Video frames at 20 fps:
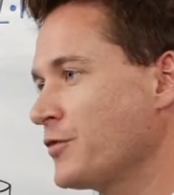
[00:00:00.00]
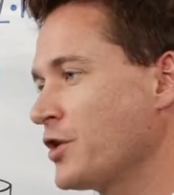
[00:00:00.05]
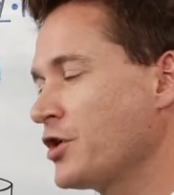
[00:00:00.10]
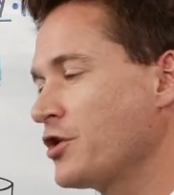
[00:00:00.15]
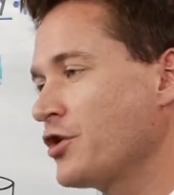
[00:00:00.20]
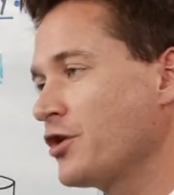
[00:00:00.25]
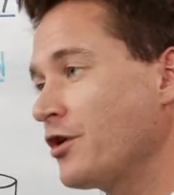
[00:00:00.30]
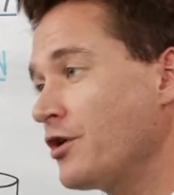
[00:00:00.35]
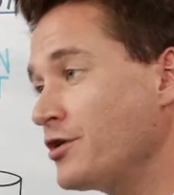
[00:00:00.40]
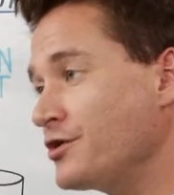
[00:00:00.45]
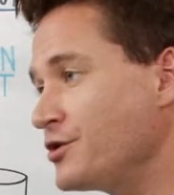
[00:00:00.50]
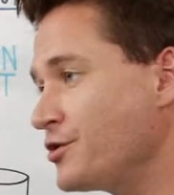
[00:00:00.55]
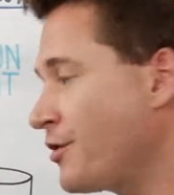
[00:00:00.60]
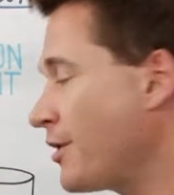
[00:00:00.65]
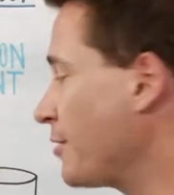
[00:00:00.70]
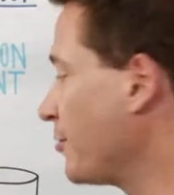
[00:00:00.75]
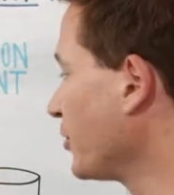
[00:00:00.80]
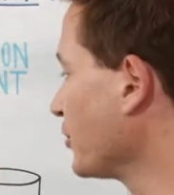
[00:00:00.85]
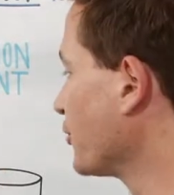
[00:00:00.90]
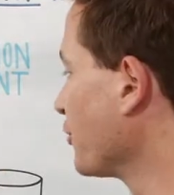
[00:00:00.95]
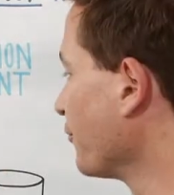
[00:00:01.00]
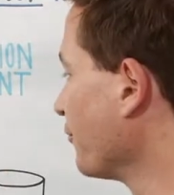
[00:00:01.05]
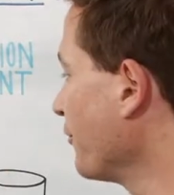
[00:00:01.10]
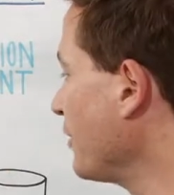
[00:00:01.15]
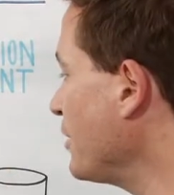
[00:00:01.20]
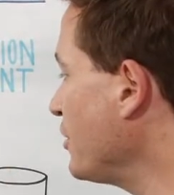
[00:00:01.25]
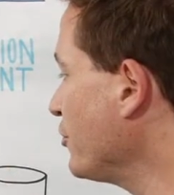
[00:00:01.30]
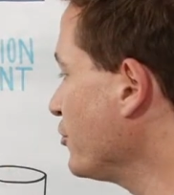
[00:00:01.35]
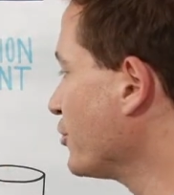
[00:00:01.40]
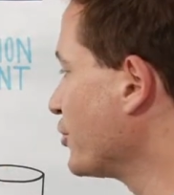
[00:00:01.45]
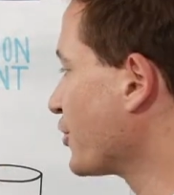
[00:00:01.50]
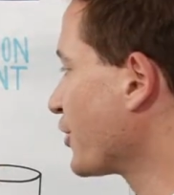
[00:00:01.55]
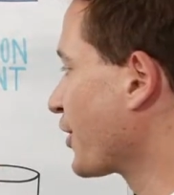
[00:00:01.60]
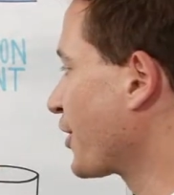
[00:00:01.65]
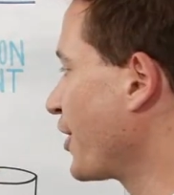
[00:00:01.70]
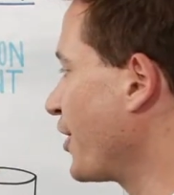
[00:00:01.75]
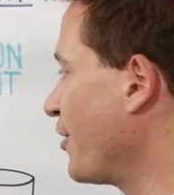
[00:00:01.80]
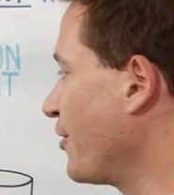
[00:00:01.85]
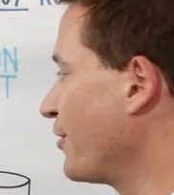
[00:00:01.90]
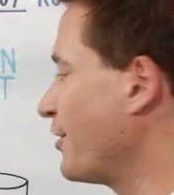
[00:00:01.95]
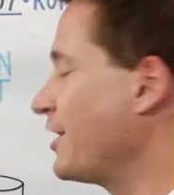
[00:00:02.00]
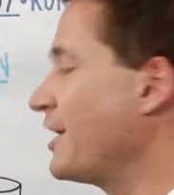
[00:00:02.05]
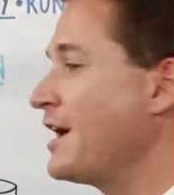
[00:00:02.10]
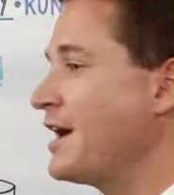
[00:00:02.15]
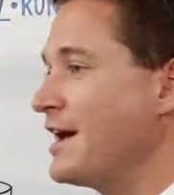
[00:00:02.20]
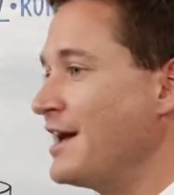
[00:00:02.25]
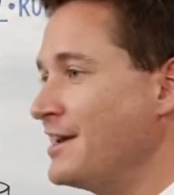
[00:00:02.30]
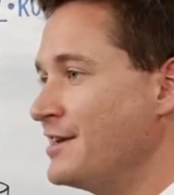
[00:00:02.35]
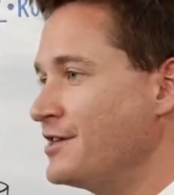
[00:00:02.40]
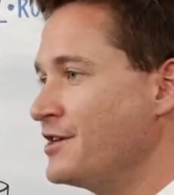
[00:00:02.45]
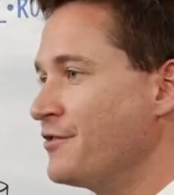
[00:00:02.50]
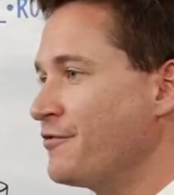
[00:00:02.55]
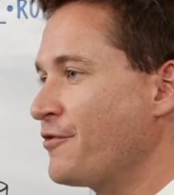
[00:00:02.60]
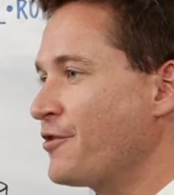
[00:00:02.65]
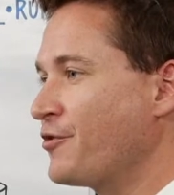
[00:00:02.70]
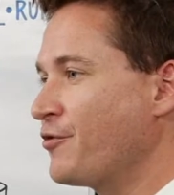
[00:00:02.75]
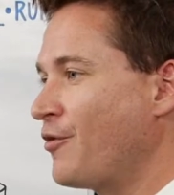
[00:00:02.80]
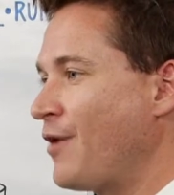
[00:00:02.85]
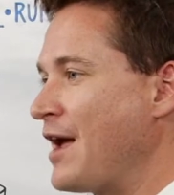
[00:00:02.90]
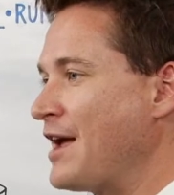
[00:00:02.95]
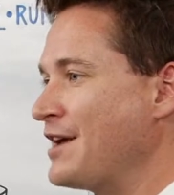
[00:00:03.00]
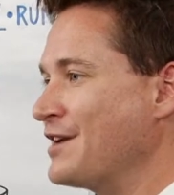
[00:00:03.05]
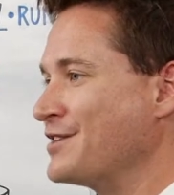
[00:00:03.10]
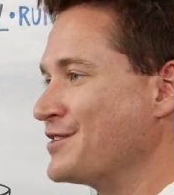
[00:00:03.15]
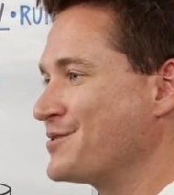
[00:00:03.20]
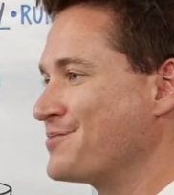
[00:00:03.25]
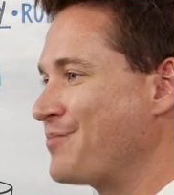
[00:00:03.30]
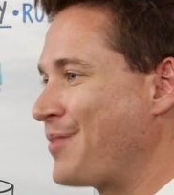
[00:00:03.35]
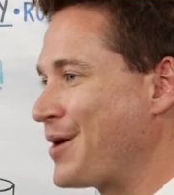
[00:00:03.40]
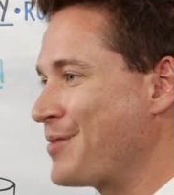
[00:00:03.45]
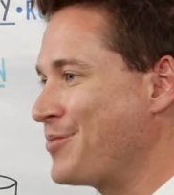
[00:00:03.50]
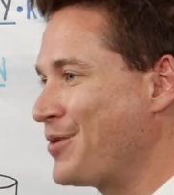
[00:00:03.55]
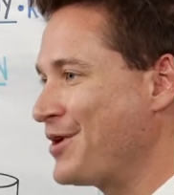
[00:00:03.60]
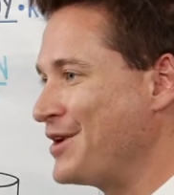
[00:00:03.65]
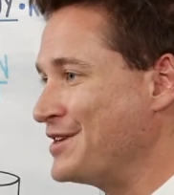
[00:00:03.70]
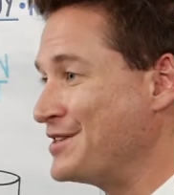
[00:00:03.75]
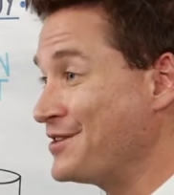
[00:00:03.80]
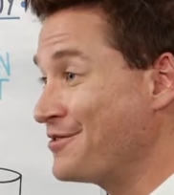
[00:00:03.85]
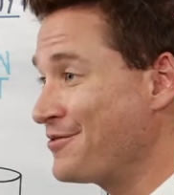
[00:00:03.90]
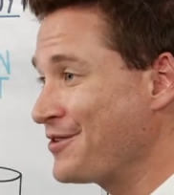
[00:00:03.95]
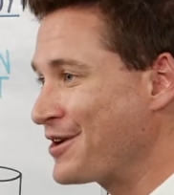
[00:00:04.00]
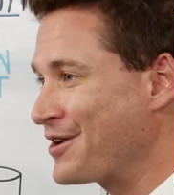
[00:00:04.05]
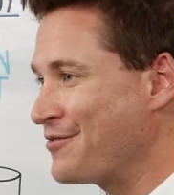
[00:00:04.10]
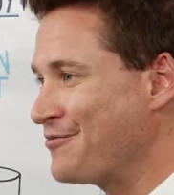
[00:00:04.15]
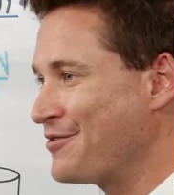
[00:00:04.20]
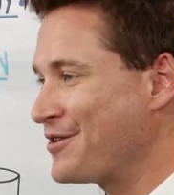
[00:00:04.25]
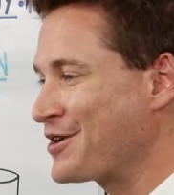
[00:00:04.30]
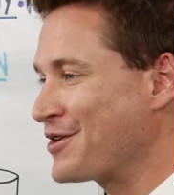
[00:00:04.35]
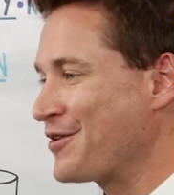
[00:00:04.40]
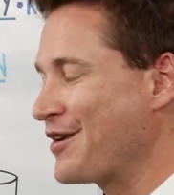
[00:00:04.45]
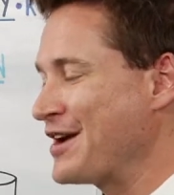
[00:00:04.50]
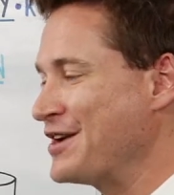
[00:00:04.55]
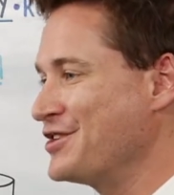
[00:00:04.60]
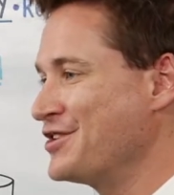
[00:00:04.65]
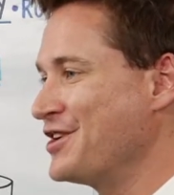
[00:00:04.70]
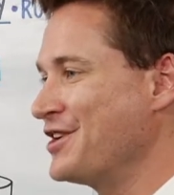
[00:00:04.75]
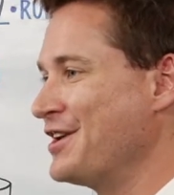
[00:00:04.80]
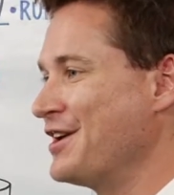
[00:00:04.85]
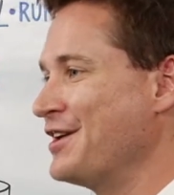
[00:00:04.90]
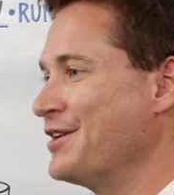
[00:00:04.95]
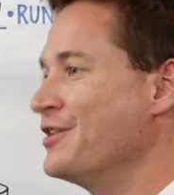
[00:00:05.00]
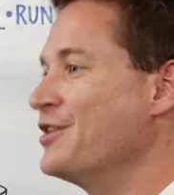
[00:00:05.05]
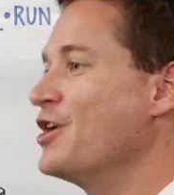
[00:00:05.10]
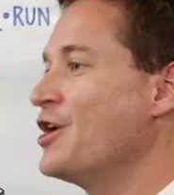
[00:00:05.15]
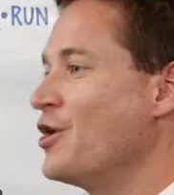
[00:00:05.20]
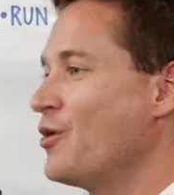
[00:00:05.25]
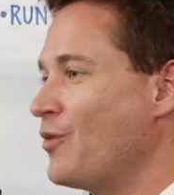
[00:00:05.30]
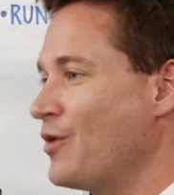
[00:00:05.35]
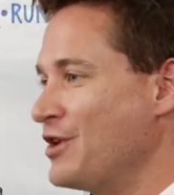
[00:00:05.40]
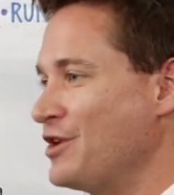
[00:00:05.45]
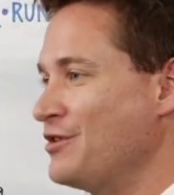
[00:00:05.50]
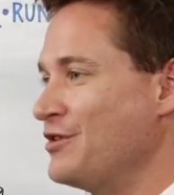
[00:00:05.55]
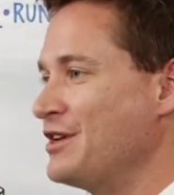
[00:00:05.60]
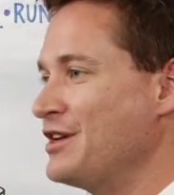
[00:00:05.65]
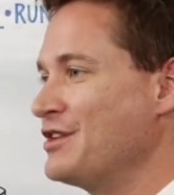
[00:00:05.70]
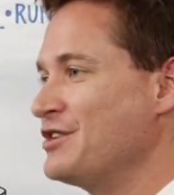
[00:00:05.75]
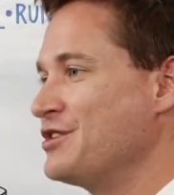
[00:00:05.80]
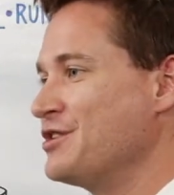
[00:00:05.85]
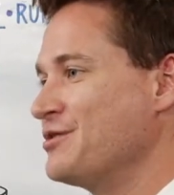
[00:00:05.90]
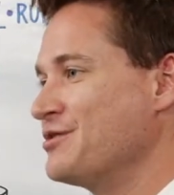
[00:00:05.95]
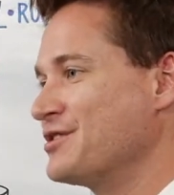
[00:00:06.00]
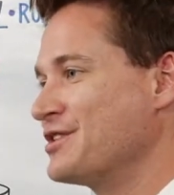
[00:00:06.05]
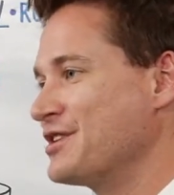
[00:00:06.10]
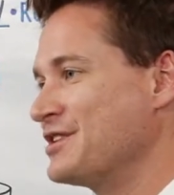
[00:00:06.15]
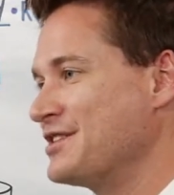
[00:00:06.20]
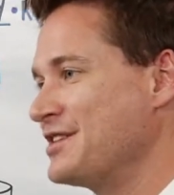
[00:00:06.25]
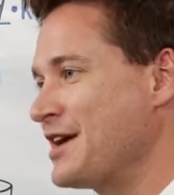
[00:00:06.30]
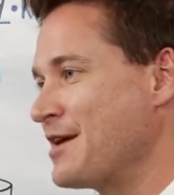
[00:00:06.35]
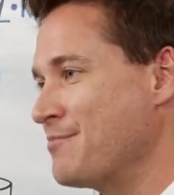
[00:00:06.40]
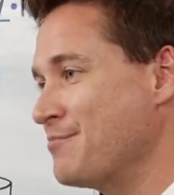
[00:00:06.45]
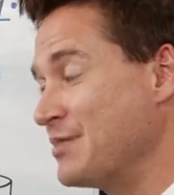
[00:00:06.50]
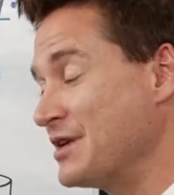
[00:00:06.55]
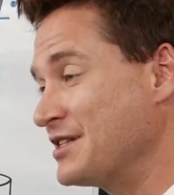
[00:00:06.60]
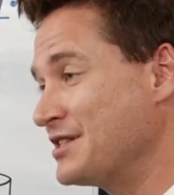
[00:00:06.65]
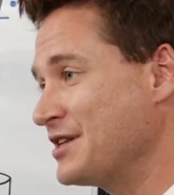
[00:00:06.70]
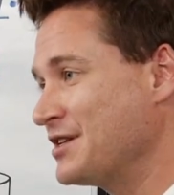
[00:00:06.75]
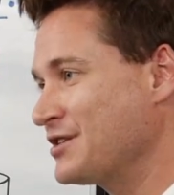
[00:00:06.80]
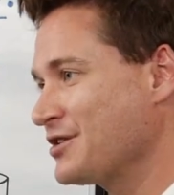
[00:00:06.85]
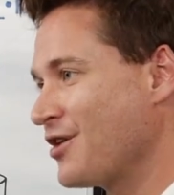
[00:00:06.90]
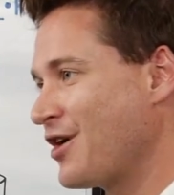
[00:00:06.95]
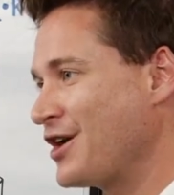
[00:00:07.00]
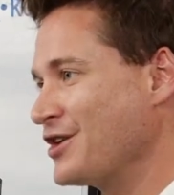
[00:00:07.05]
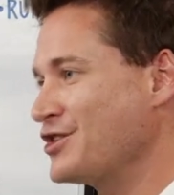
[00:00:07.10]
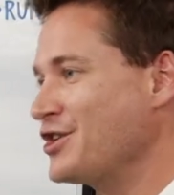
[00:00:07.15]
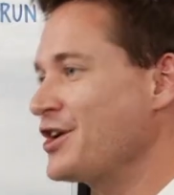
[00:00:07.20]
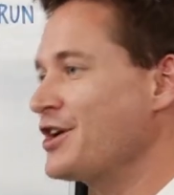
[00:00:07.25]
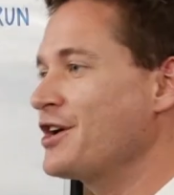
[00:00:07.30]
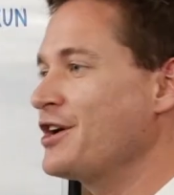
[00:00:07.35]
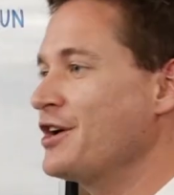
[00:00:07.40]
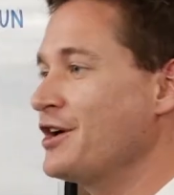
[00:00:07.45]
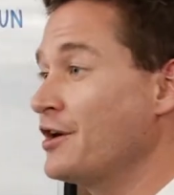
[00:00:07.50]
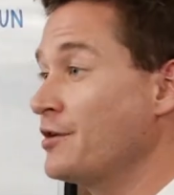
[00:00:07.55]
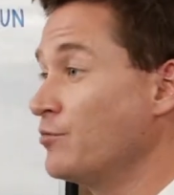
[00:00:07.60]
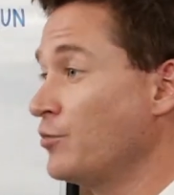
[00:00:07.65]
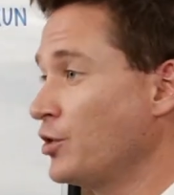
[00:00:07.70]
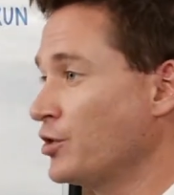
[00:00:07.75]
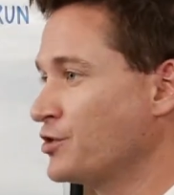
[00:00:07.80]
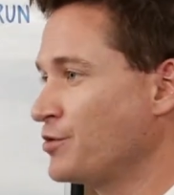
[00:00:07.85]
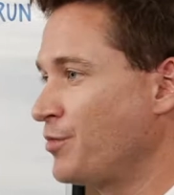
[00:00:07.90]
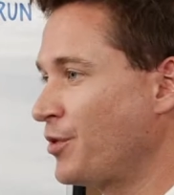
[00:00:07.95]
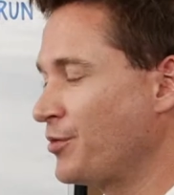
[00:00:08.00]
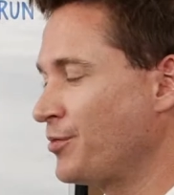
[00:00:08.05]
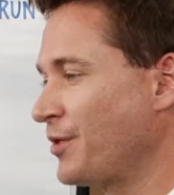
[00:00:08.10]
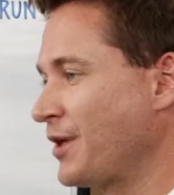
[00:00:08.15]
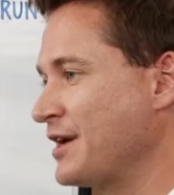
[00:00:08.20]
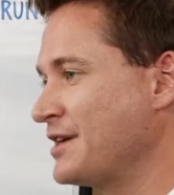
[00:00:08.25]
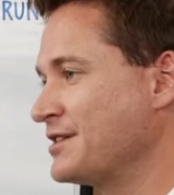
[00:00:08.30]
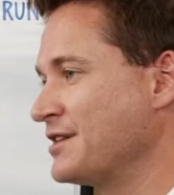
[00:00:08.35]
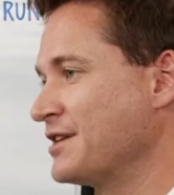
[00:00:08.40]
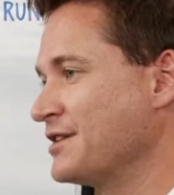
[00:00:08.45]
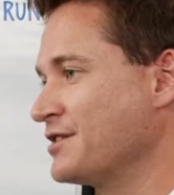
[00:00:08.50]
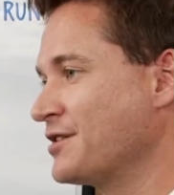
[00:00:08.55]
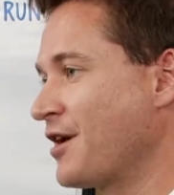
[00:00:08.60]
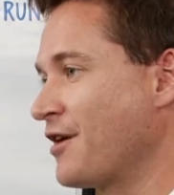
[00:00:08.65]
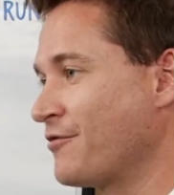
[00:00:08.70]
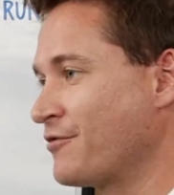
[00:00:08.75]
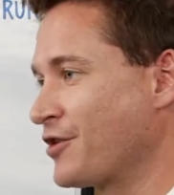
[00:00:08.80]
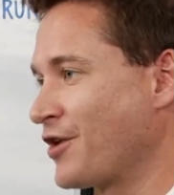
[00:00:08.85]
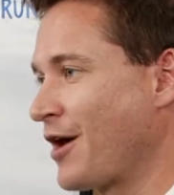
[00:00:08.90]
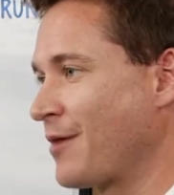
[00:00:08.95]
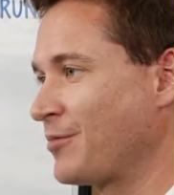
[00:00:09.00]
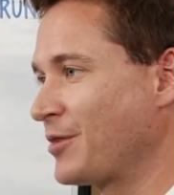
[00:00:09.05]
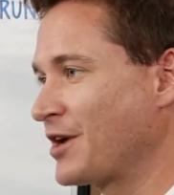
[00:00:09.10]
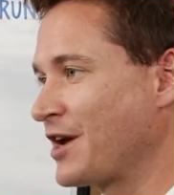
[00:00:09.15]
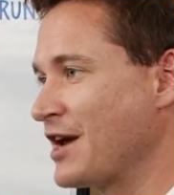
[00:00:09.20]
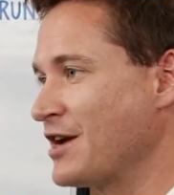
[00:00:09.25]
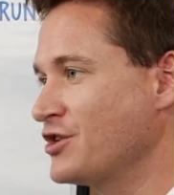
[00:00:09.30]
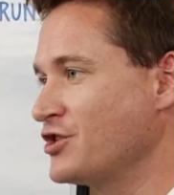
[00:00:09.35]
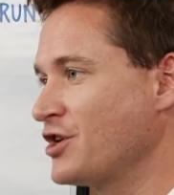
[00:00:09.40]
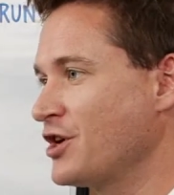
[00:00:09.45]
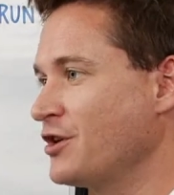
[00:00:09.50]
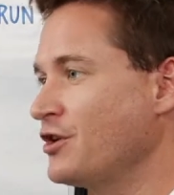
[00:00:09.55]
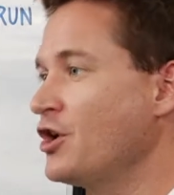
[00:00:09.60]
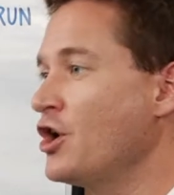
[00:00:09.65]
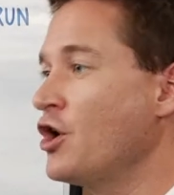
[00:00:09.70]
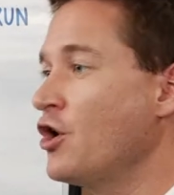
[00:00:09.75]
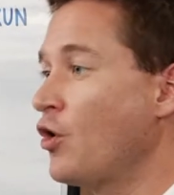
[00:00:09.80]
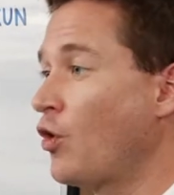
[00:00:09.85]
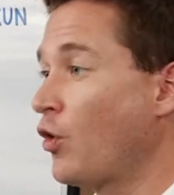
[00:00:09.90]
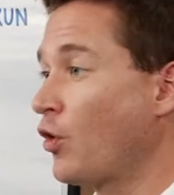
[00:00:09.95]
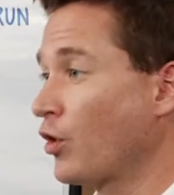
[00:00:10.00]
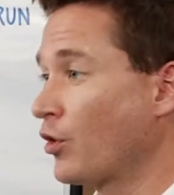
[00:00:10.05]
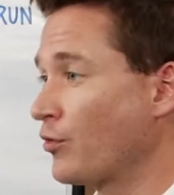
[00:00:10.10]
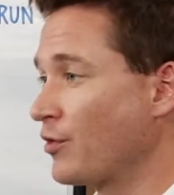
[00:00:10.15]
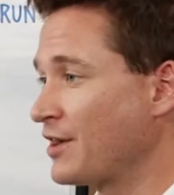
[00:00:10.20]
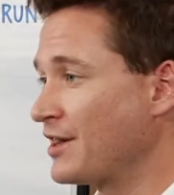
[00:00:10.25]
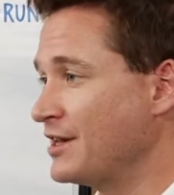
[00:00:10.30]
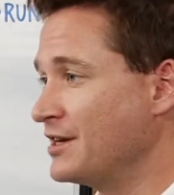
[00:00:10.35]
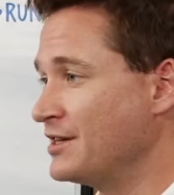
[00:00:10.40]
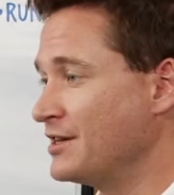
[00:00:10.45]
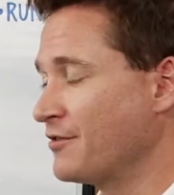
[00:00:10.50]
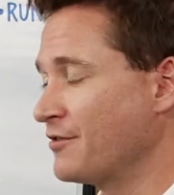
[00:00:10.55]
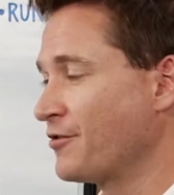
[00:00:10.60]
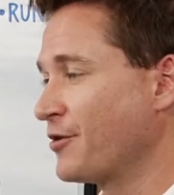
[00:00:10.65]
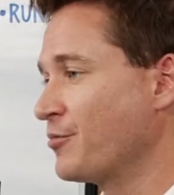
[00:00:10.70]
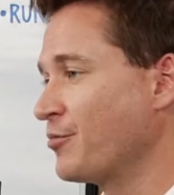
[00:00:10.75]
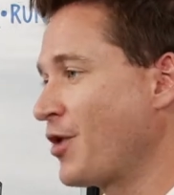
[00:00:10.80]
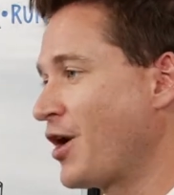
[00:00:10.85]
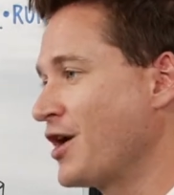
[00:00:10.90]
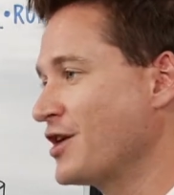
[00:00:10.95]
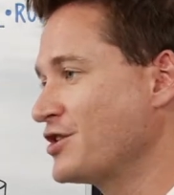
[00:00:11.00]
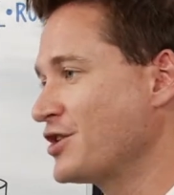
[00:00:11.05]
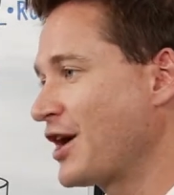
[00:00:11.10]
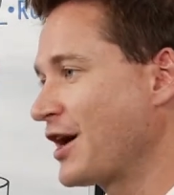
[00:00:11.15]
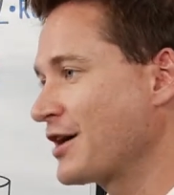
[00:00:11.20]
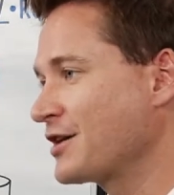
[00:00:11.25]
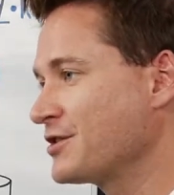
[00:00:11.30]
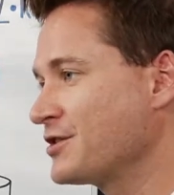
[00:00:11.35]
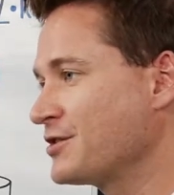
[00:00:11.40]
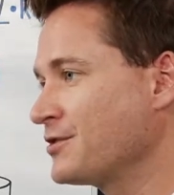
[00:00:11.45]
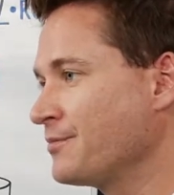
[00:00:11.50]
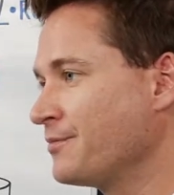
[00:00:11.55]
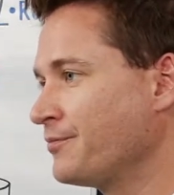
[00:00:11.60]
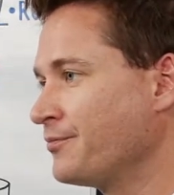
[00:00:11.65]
You're also able to reuse your code in different ways by putting different configuration in when you need to use the same business logic in multiple places of your application or within different projects.